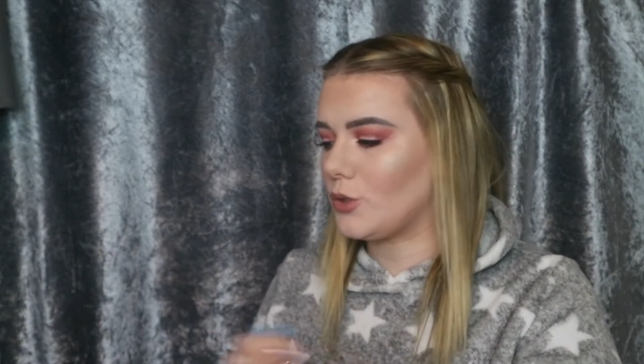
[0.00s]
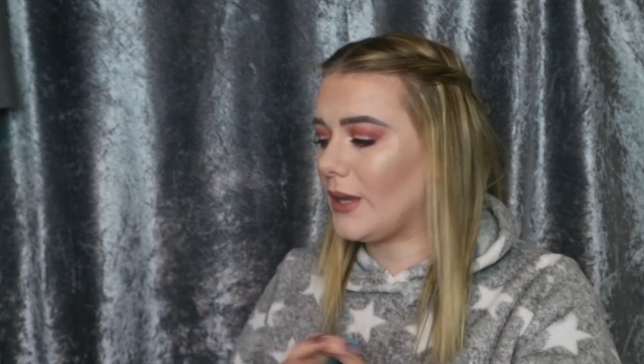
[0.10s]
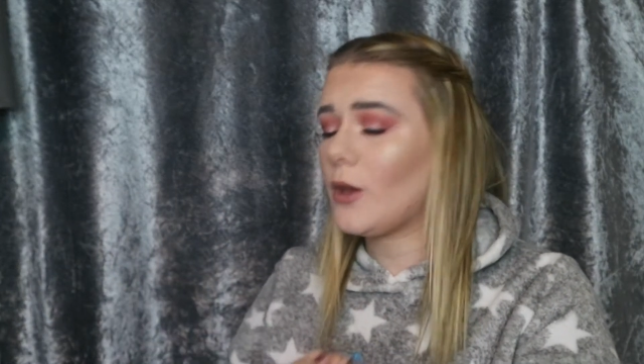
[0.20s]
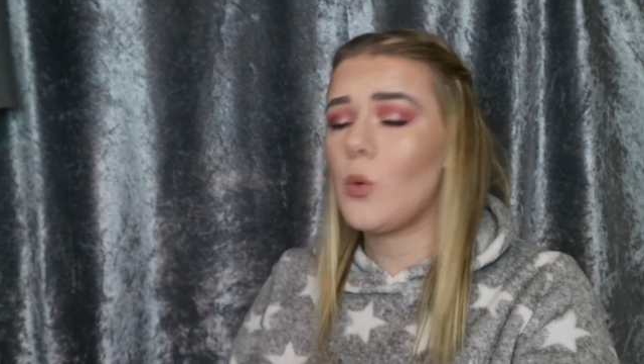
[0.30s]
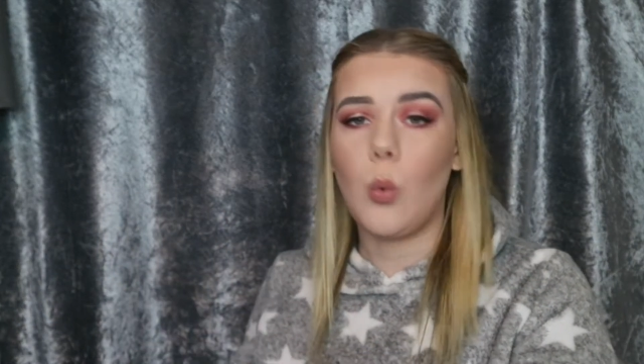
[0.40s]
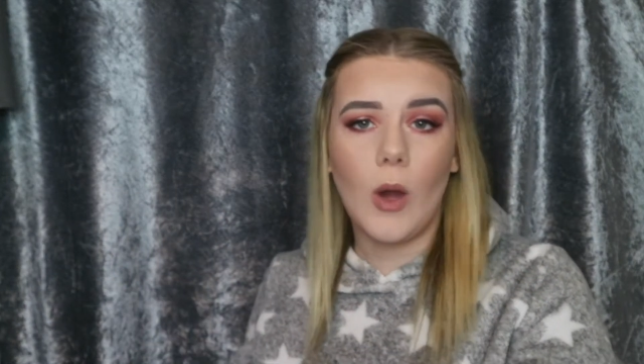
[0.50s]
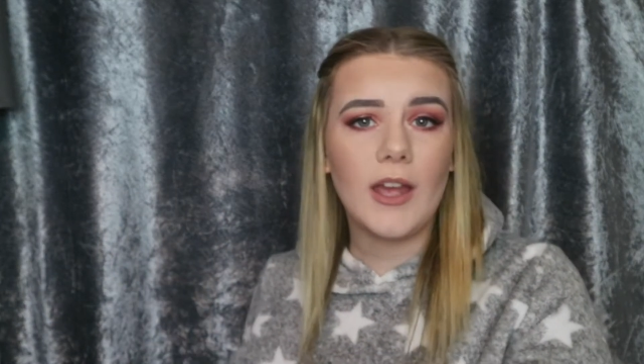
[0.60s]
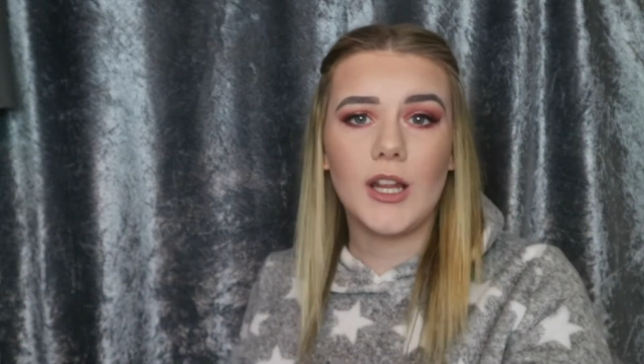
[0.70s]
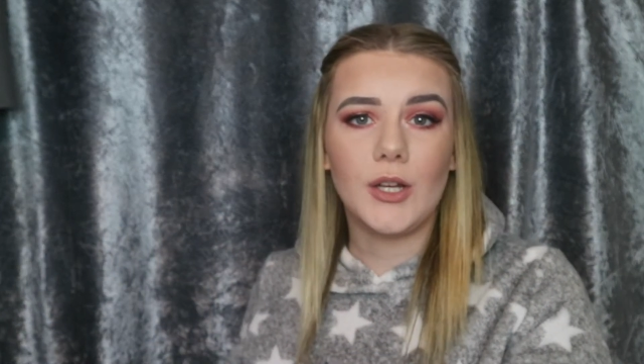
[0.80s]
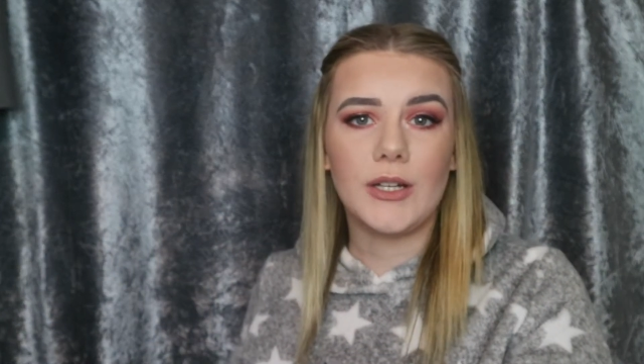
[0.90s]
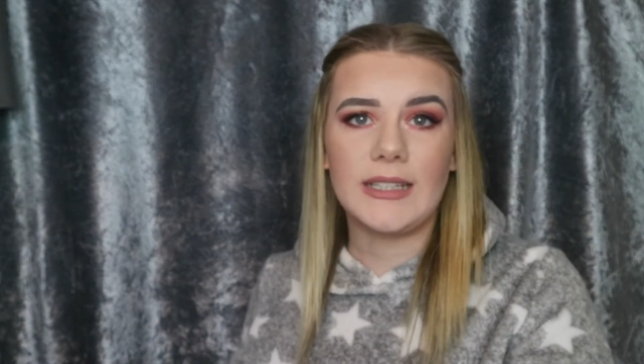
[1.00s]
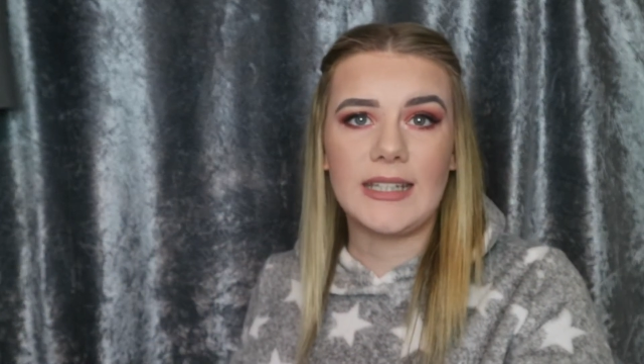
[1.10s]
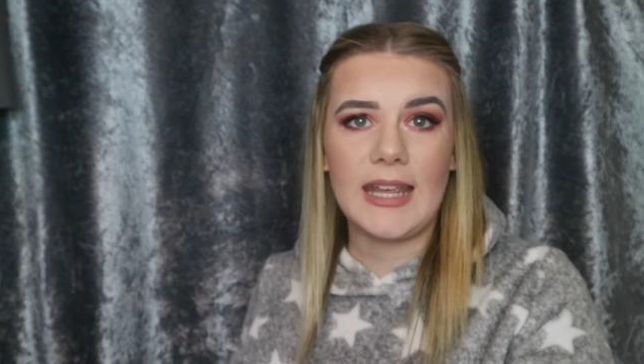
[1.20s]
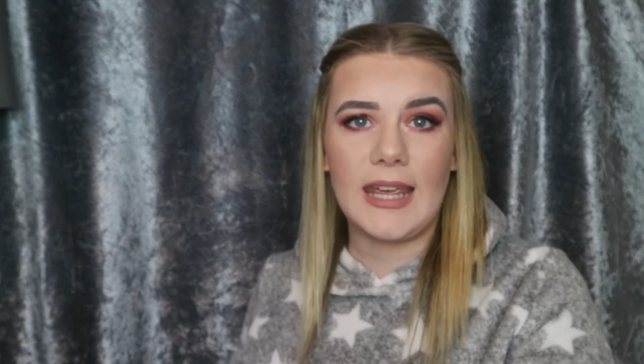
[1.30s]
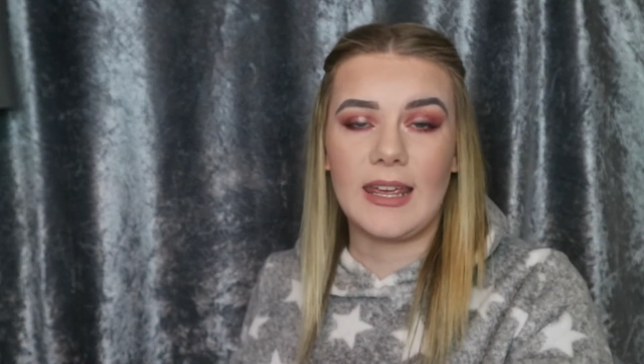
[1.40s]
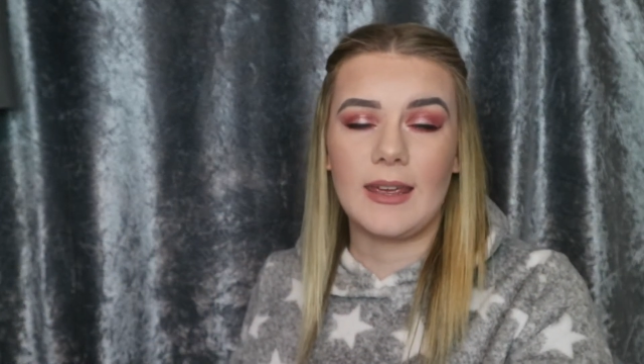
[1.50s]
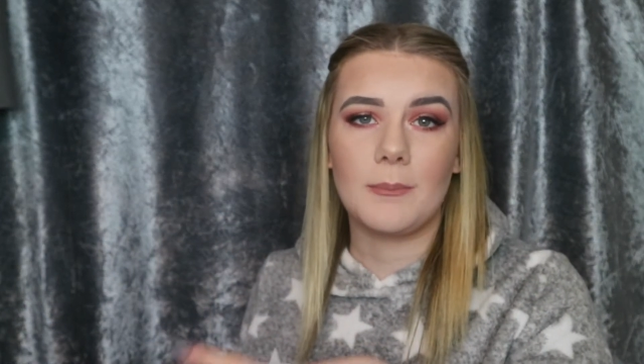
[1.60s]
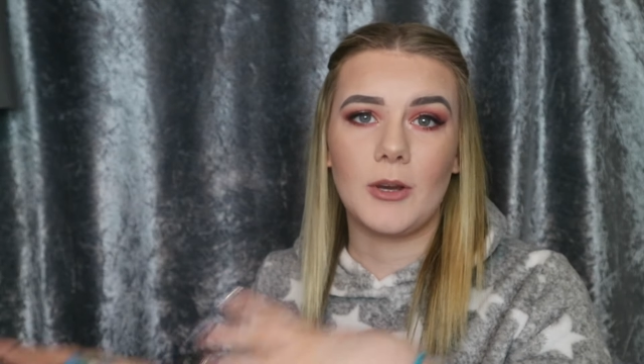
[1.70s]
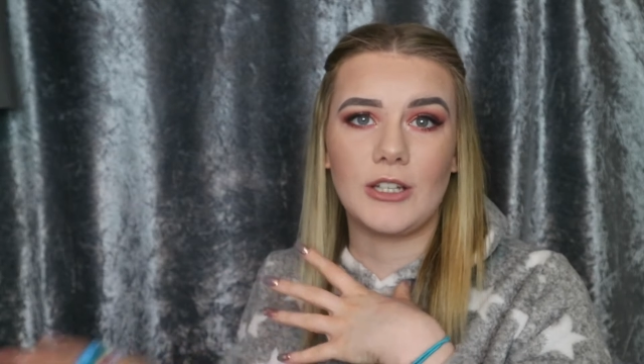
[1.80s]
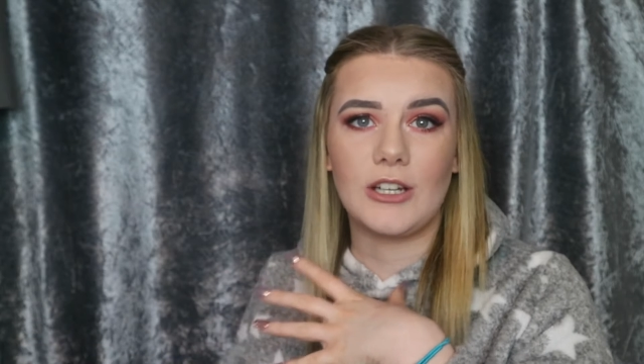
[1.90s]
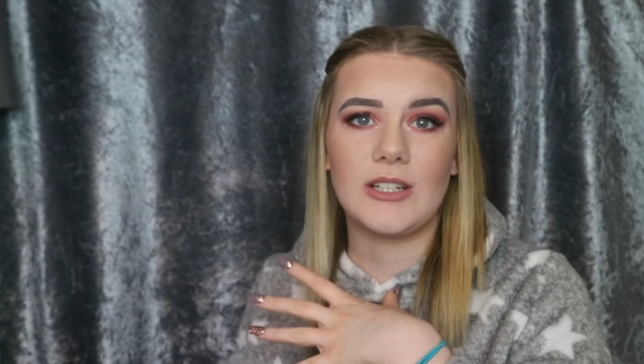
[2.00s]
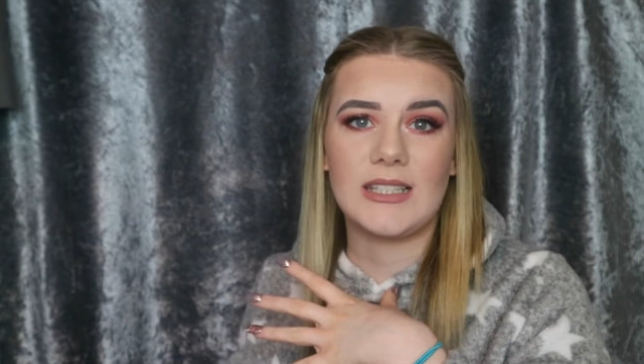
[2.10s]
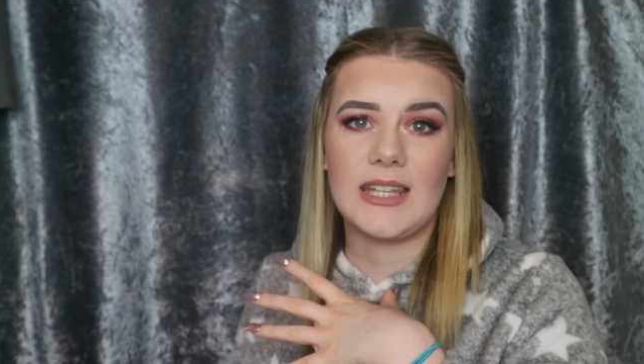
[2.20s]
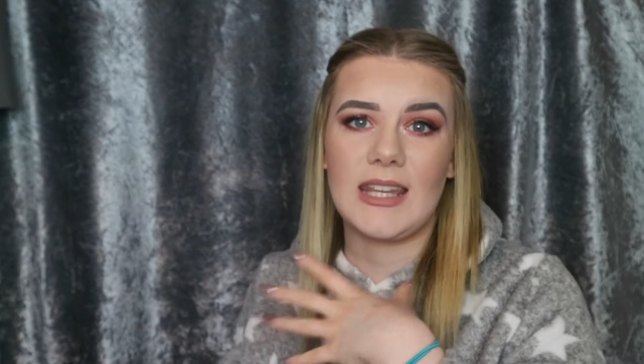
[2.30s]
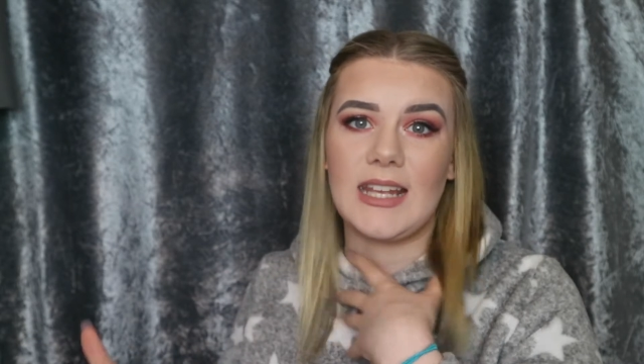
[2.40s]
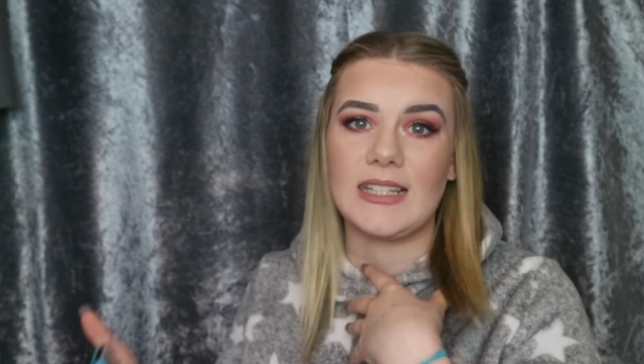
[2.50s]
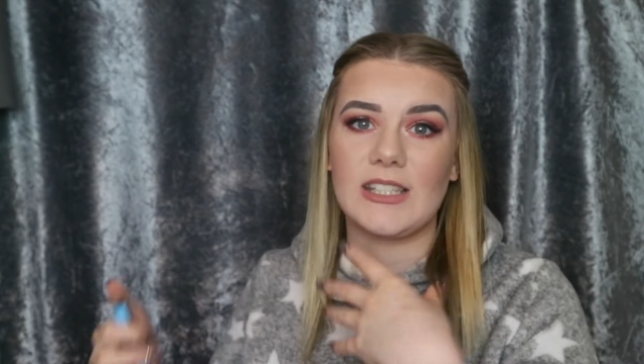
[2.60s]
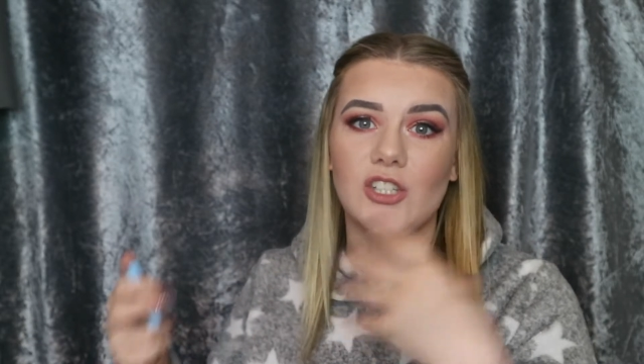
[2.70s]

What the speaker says: you get quite a lot in here by the looks of things.